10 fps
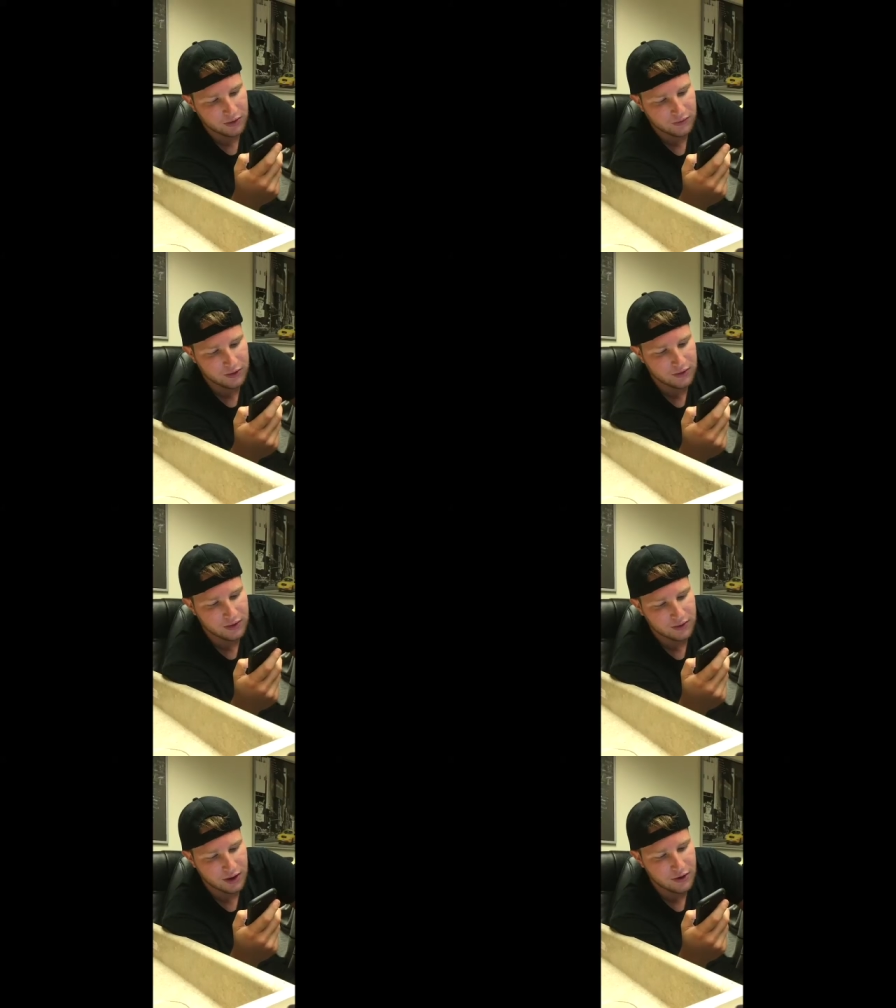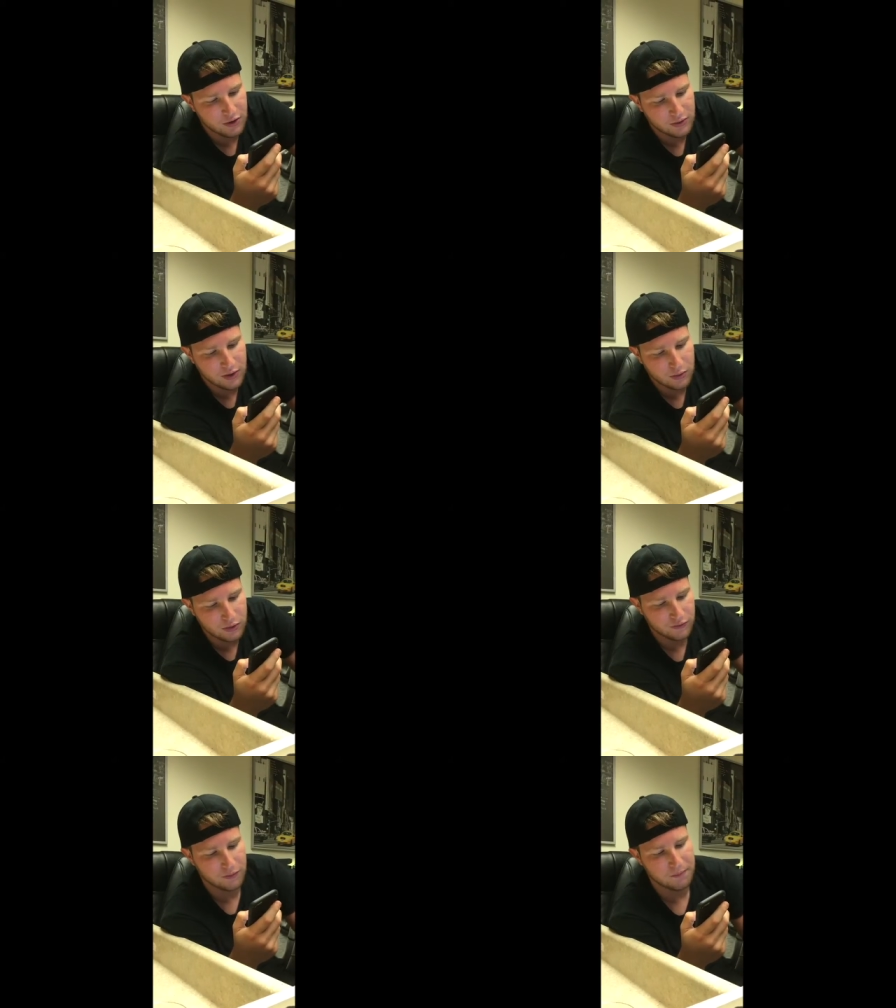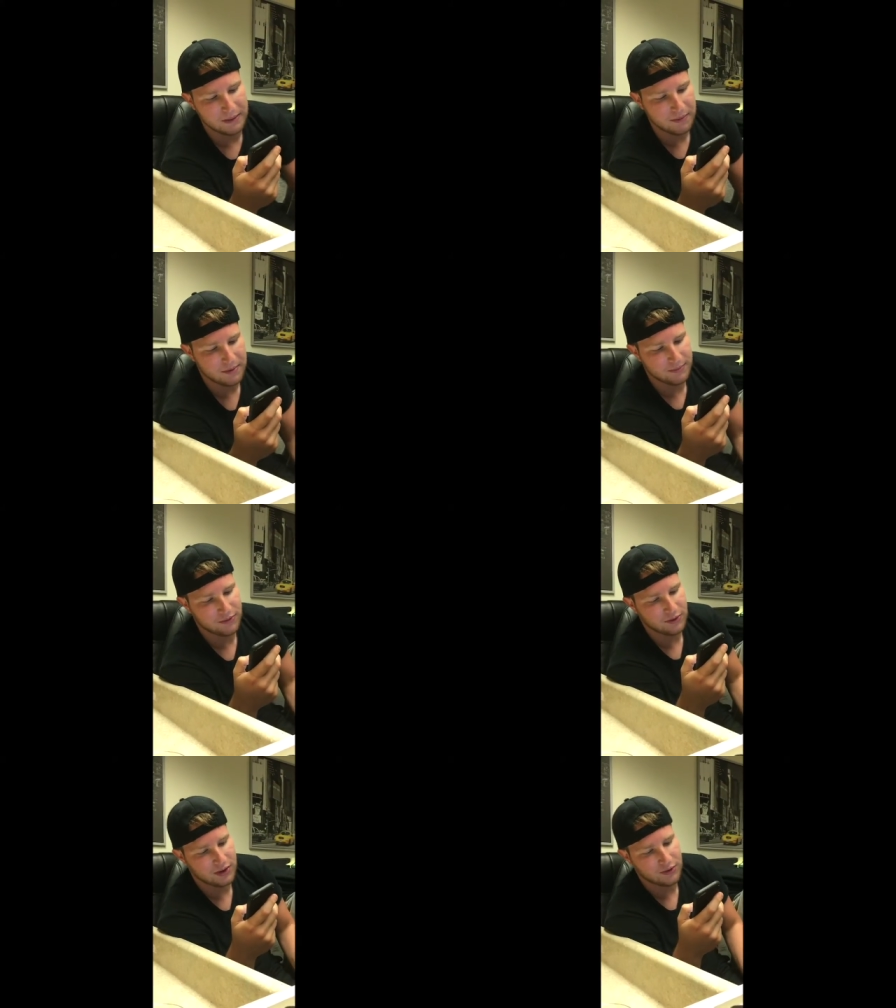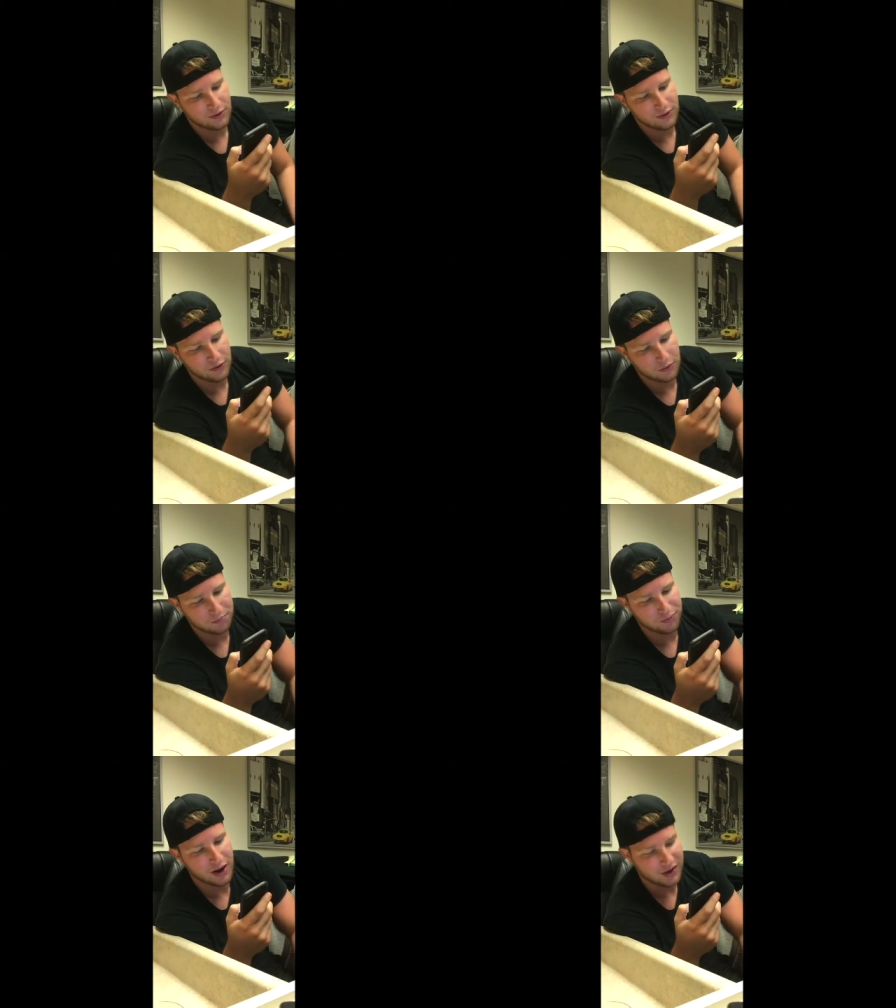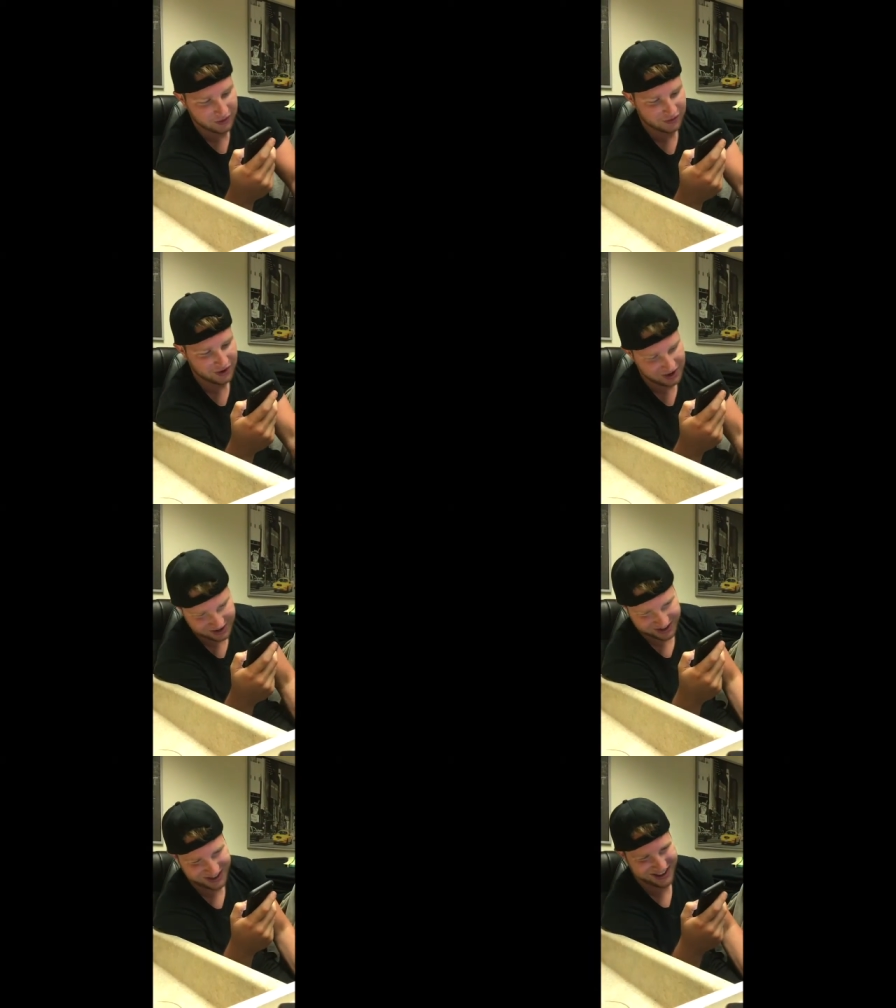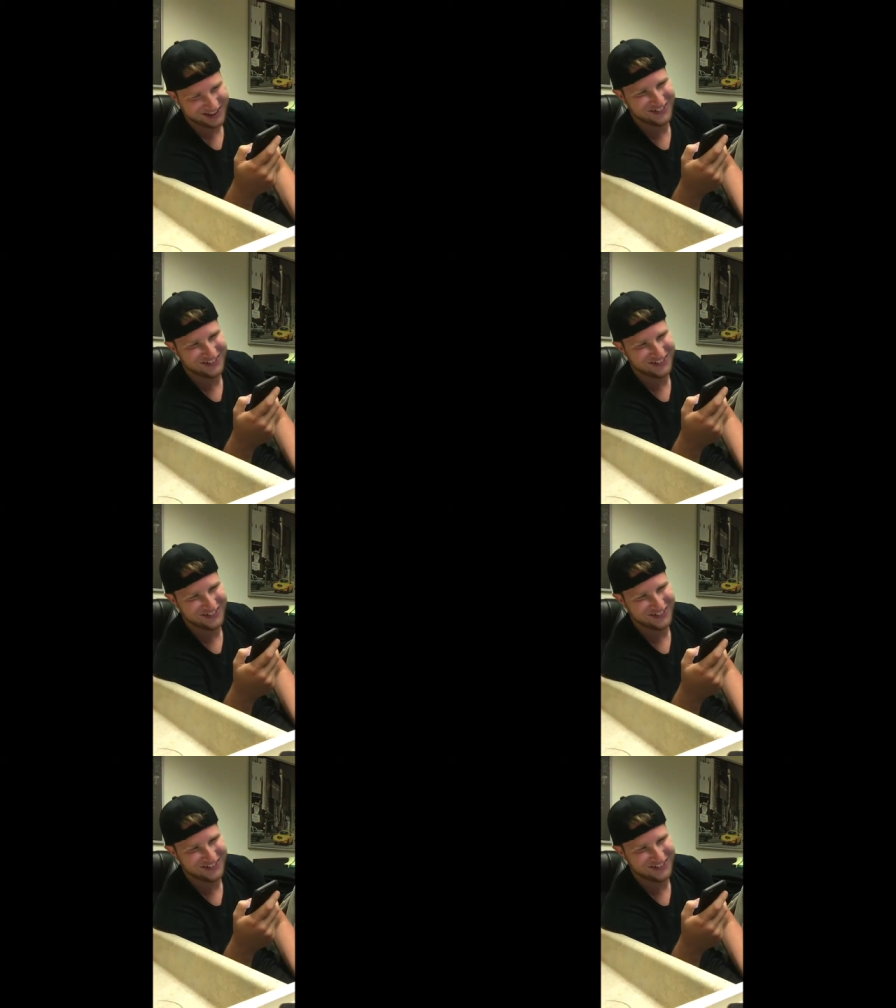listed as unknown in order for baby pimps to easily sell their product, aka